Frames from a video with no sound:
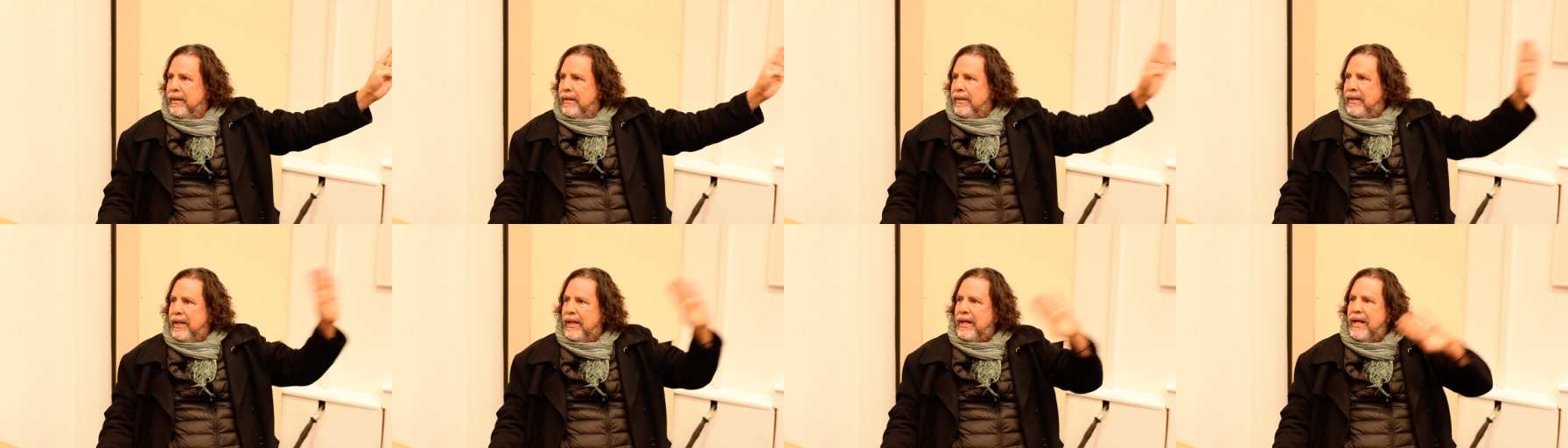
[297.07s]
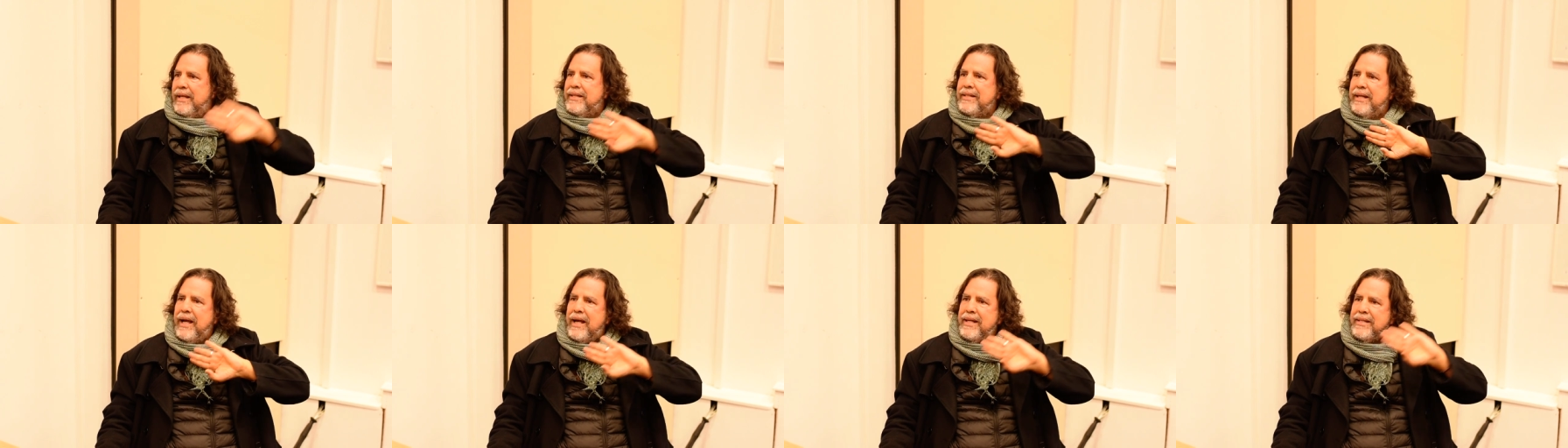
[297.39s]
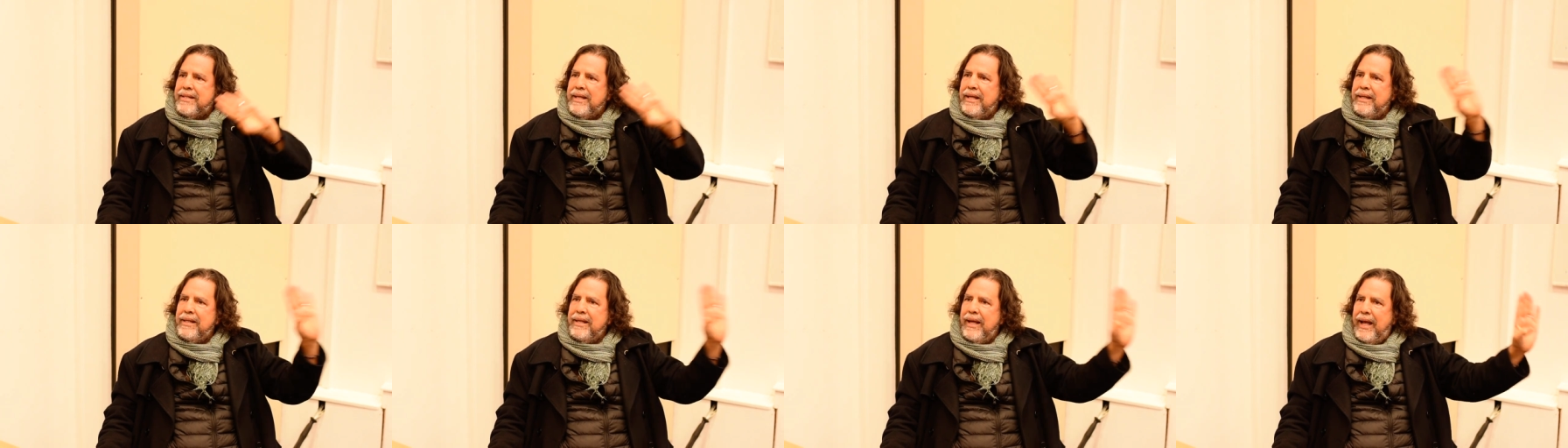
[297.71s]
The Las
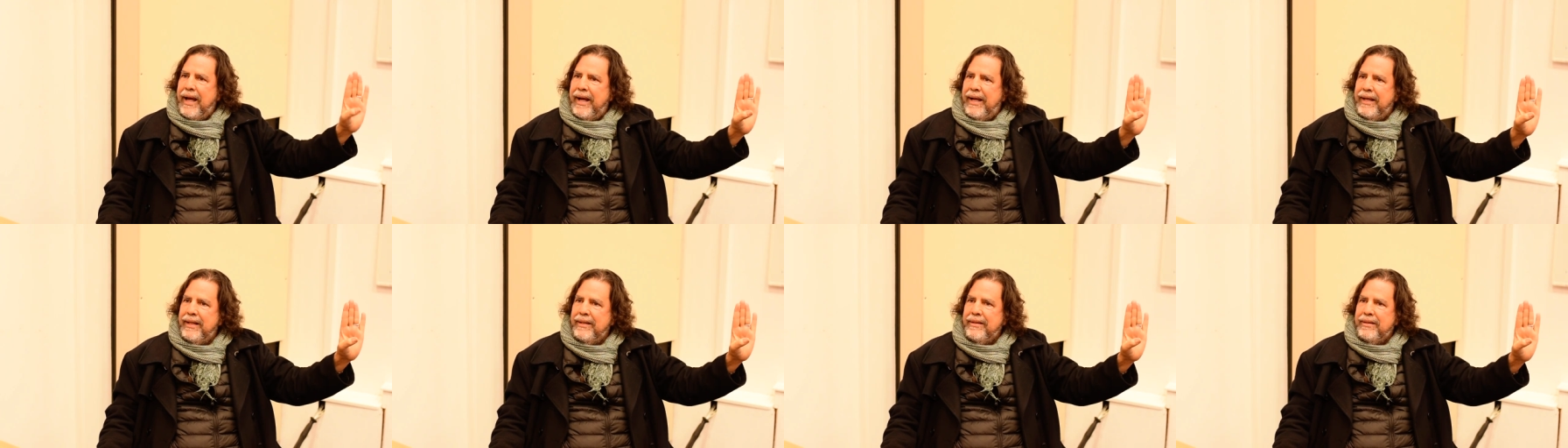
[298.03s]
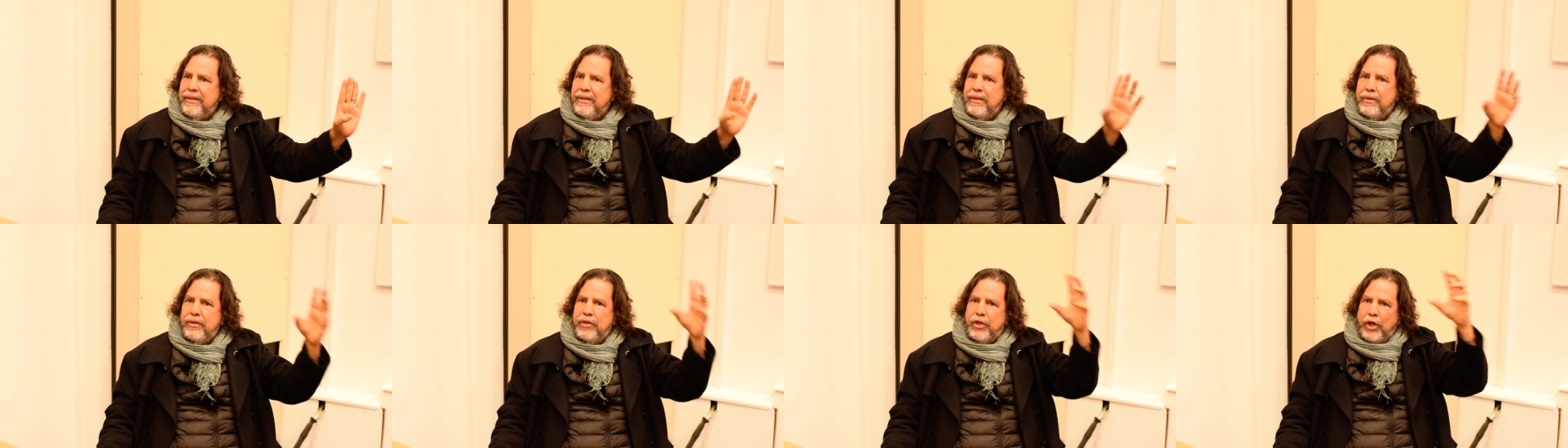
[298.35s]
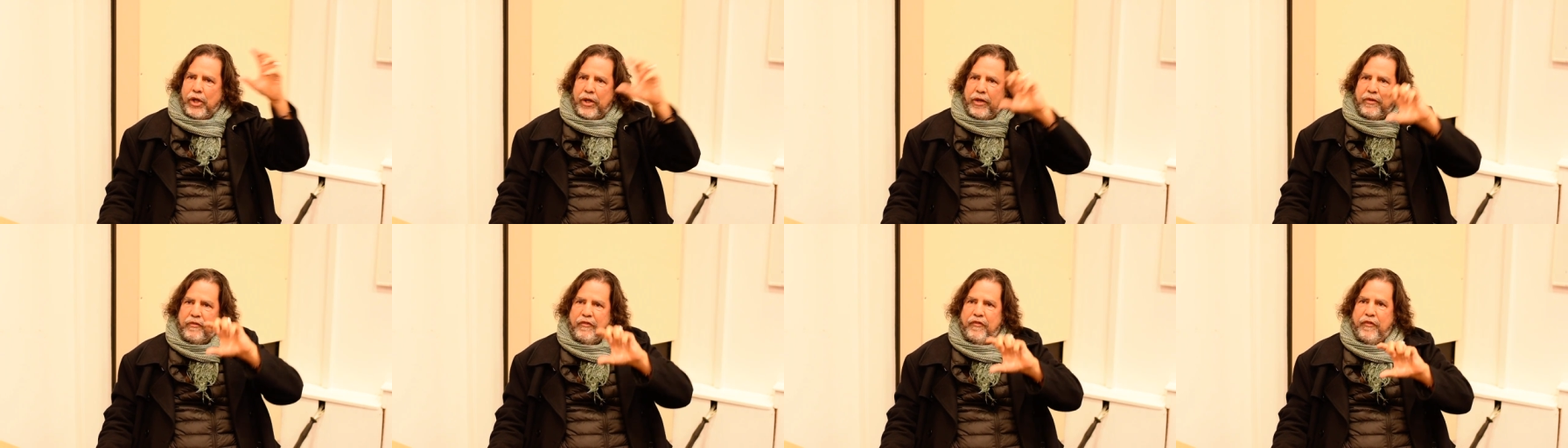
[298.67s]
Casas line
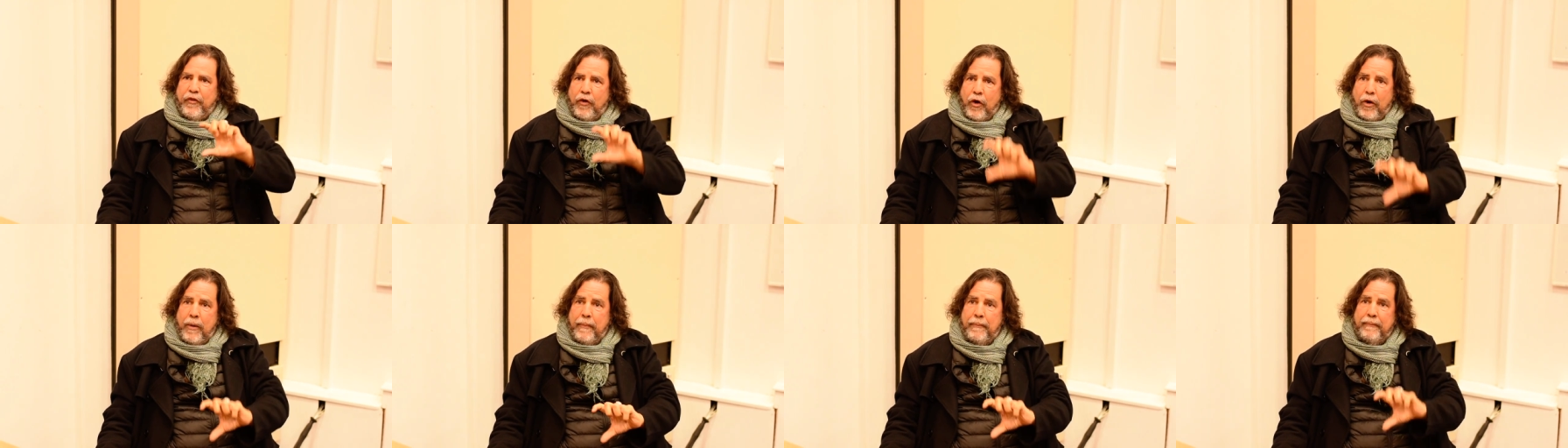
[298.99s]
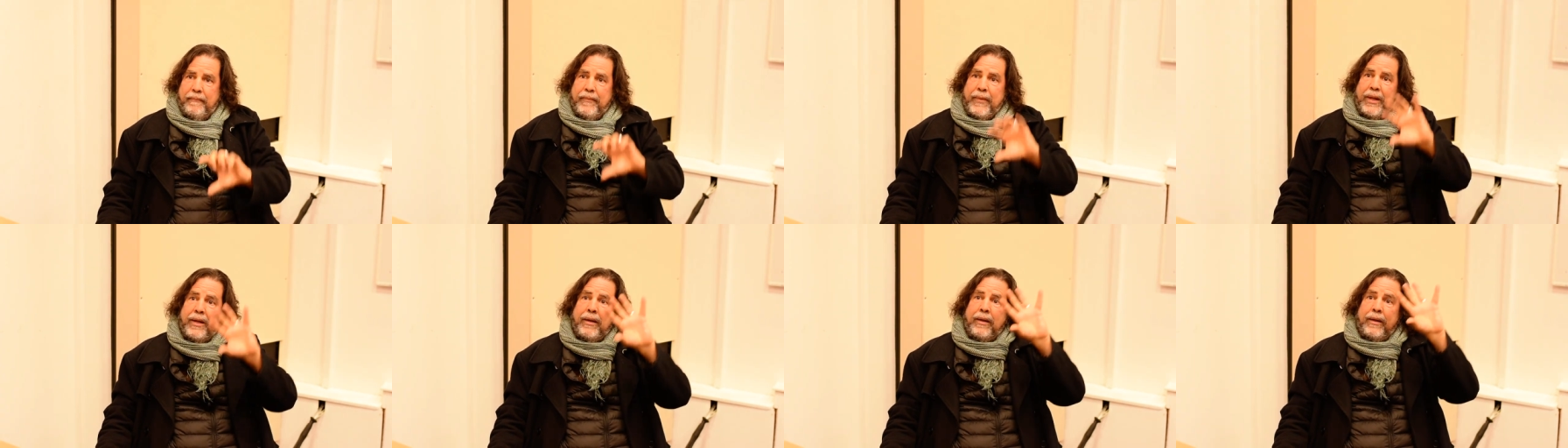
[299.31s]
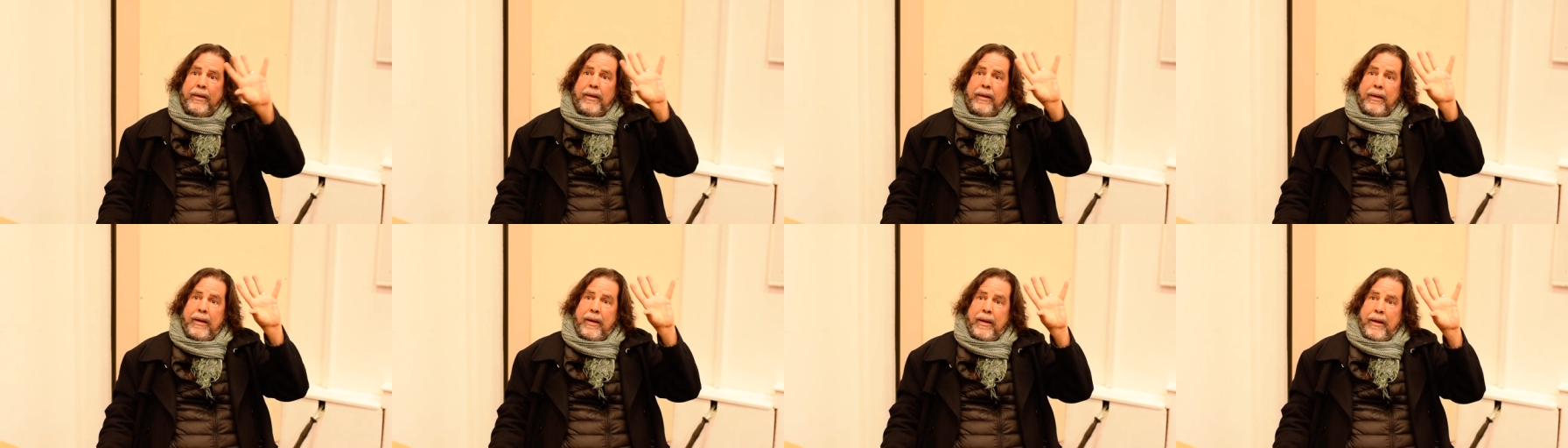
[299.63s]
turned from
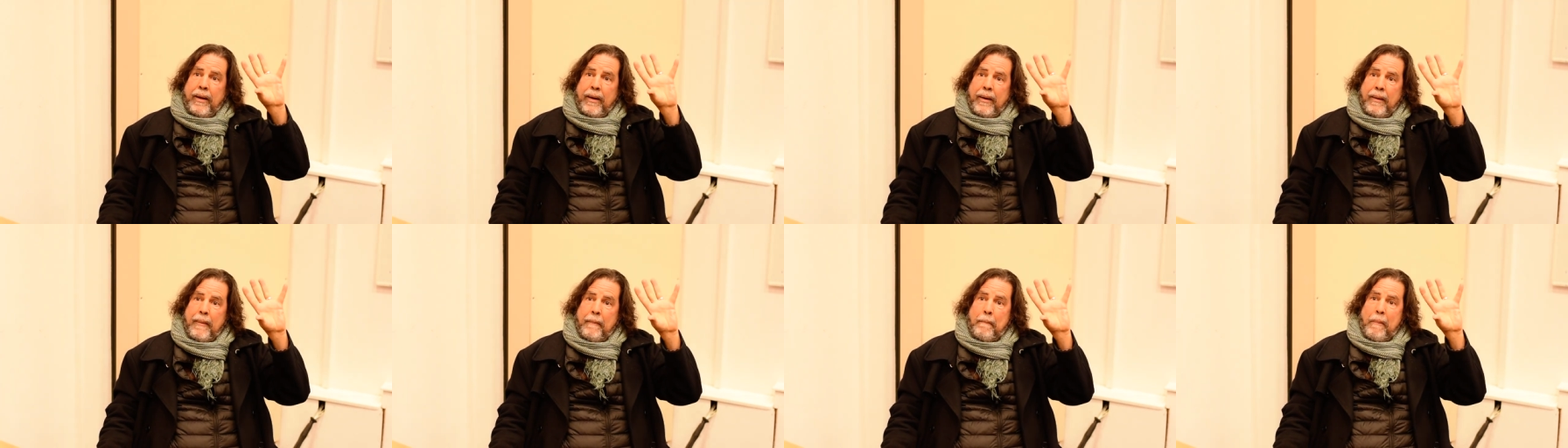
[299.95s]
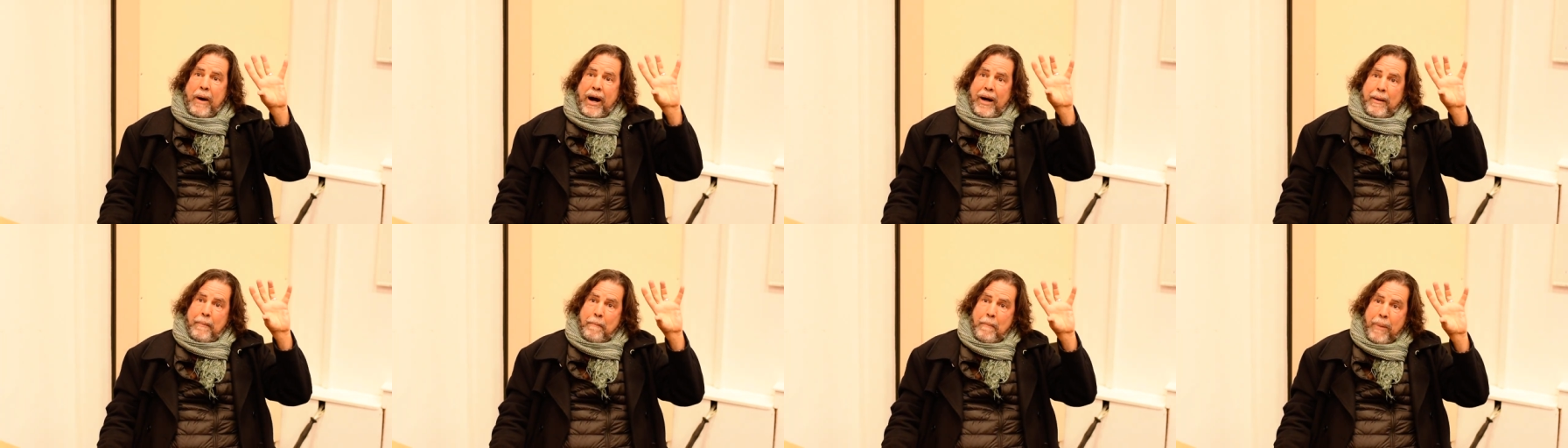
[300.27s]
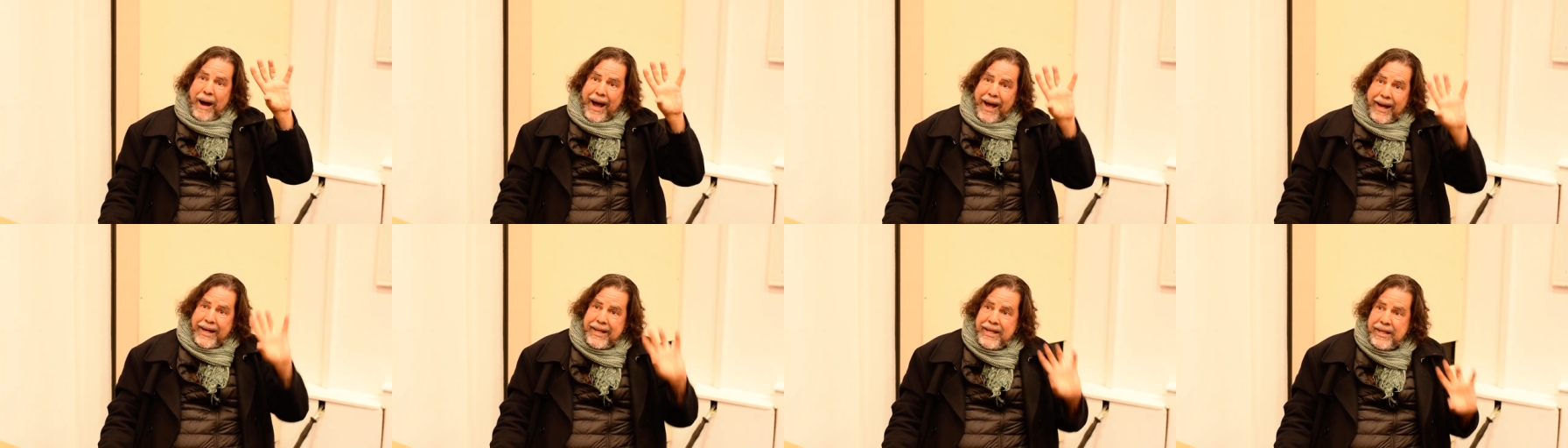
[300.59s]

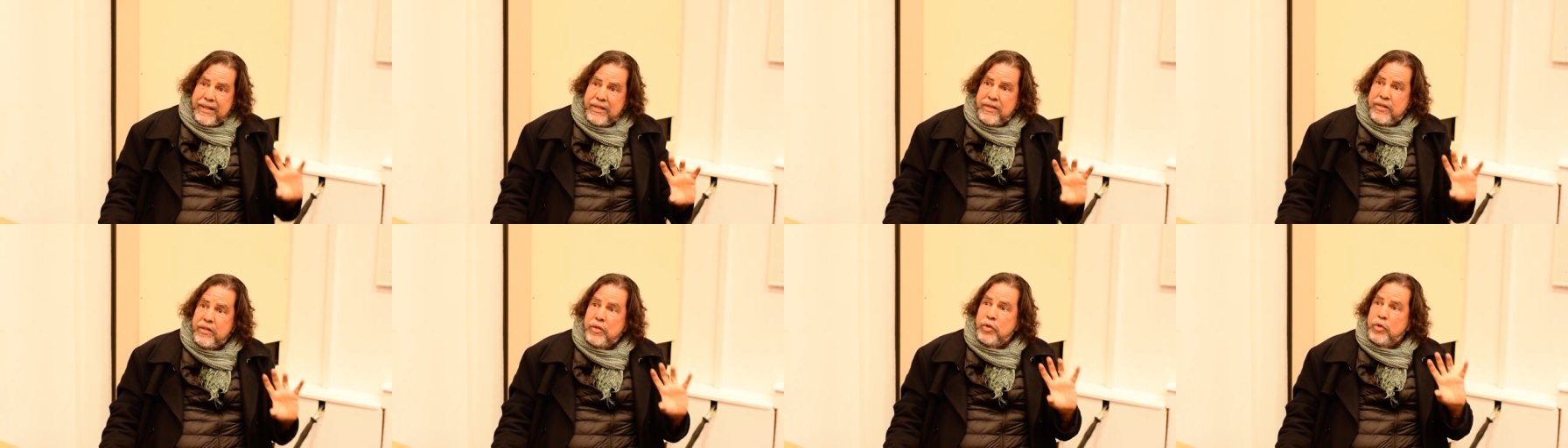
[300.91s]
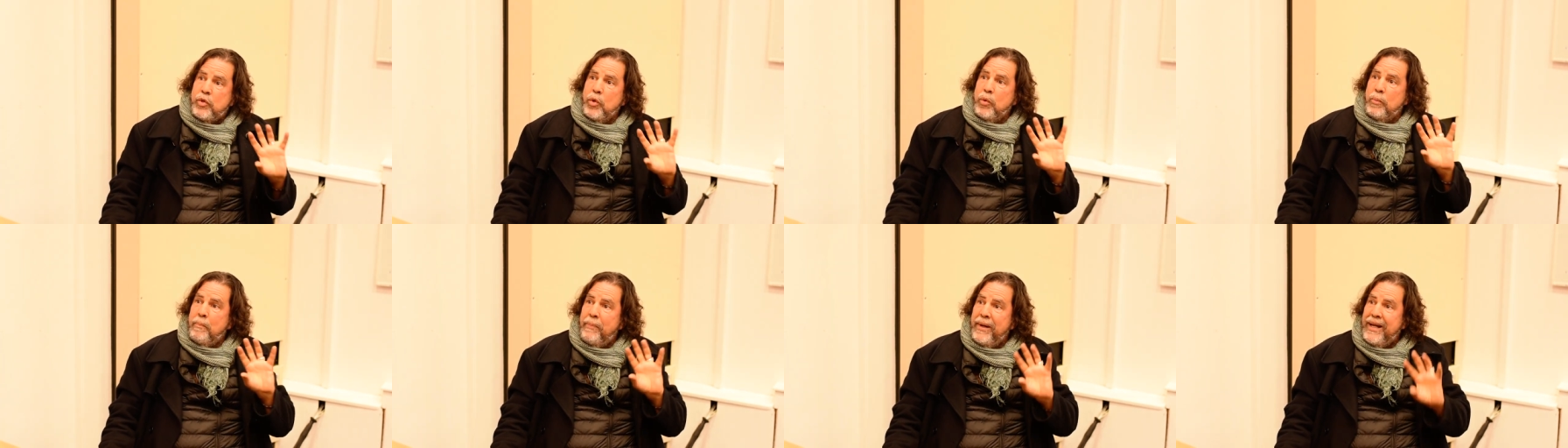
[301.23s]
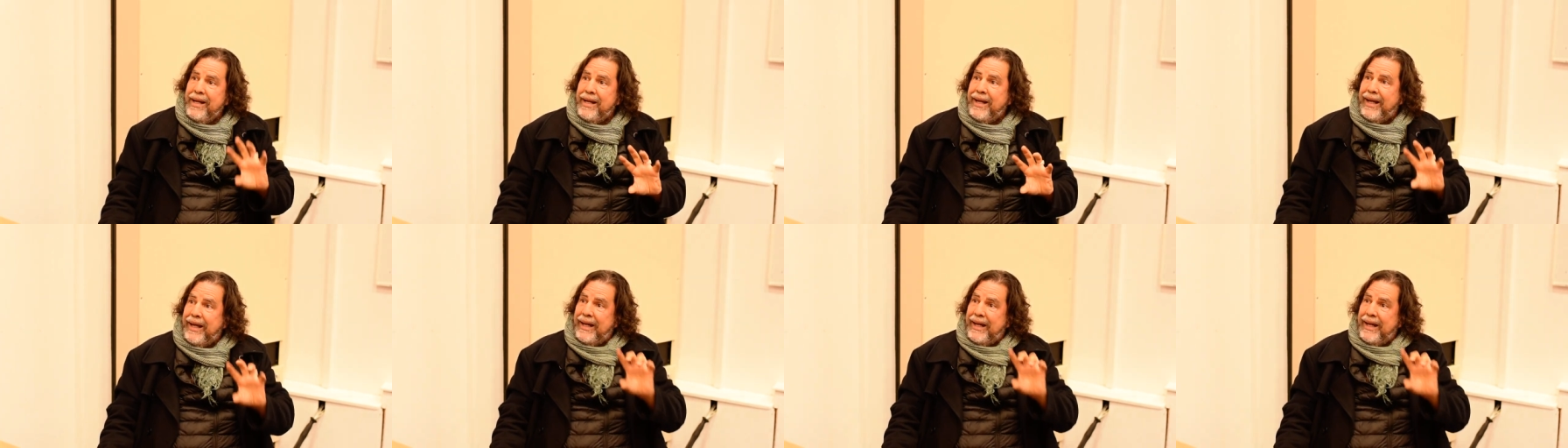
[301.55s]
barbarians to be